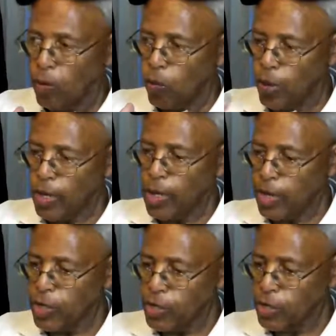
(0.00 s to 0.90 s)
When
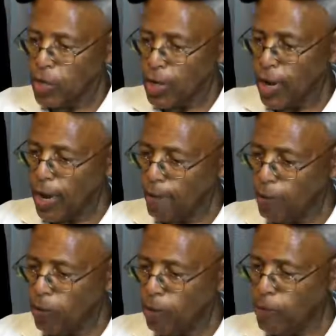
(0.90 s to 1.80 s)
then is this going to
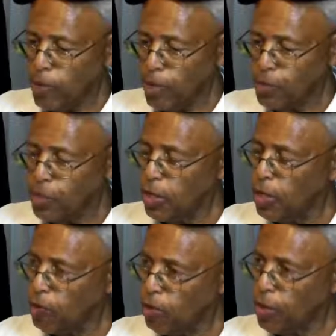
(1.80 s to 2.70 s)
happen where we get
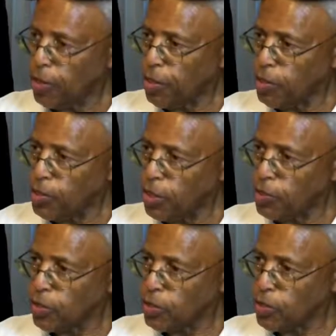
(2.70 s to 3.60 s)
seated with
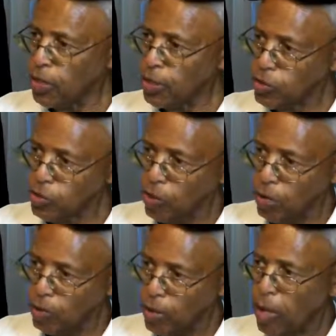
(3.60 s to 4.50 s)
Jesus in his
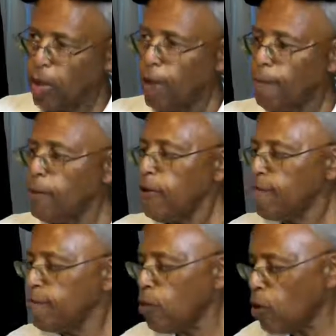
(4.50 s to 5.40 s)
throne?
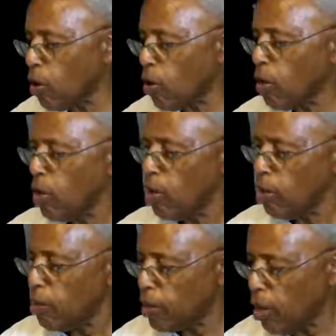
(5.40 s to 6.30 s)
Before
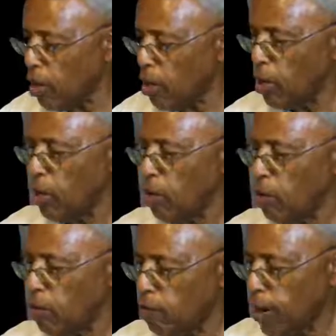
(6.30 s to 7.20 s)
the
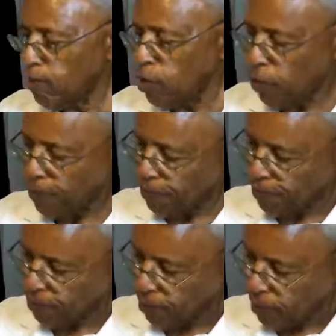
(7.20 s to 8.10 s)
rapture.
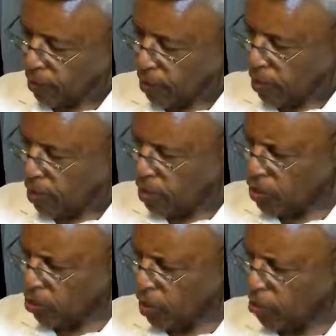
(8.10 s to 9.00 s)
You
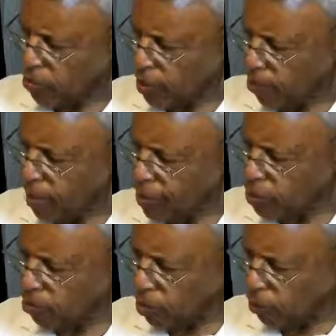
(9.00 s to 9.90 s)
say, well, how is that
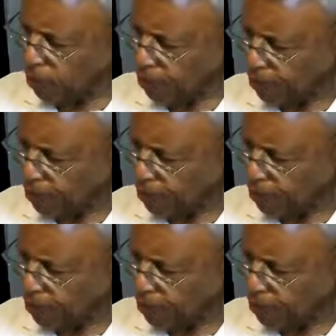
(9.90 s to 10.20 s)
possible?